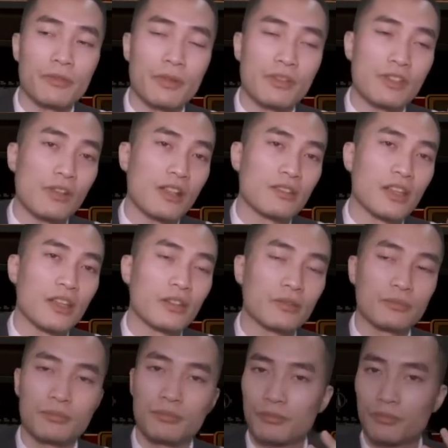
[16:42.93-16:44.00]
I'll see you guys later.
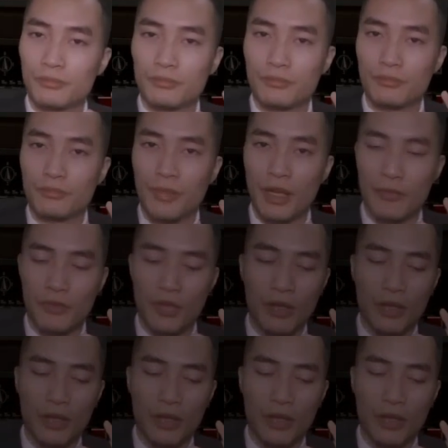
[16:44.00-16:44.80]
Bye for now.